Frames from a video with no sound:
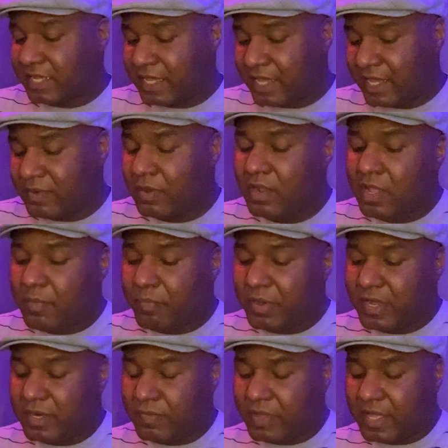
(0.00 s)
had,
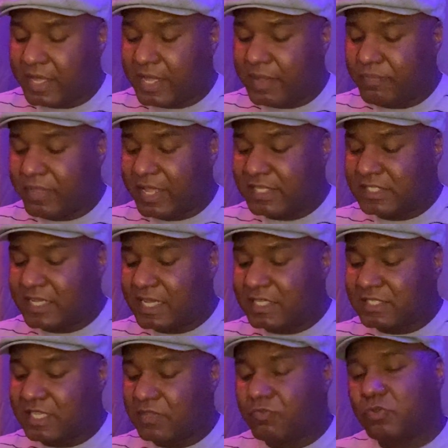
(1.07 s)
but it does
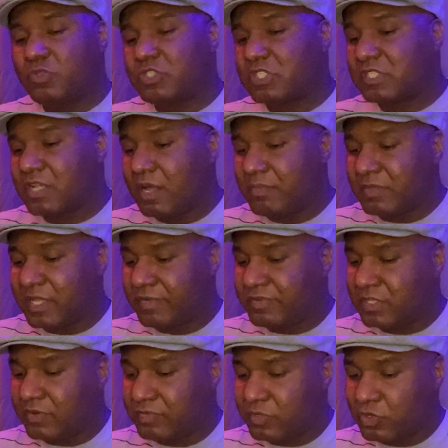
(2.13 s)
give you some level
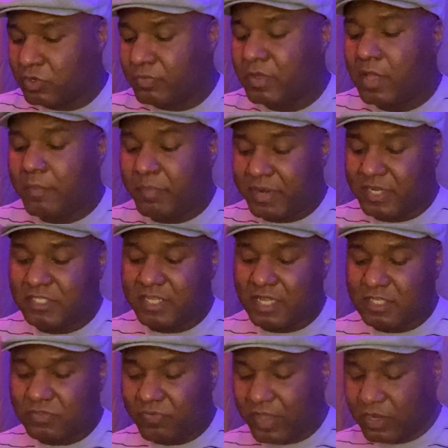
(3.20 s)
of Loom, but it
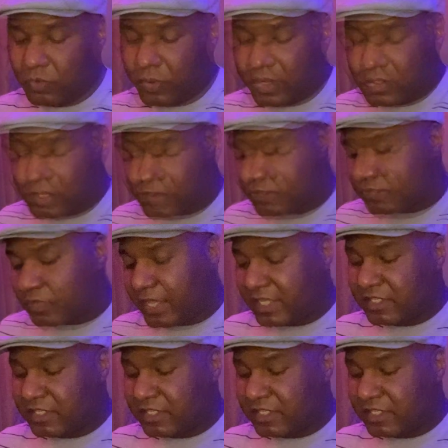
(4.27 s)
does fade quickly. It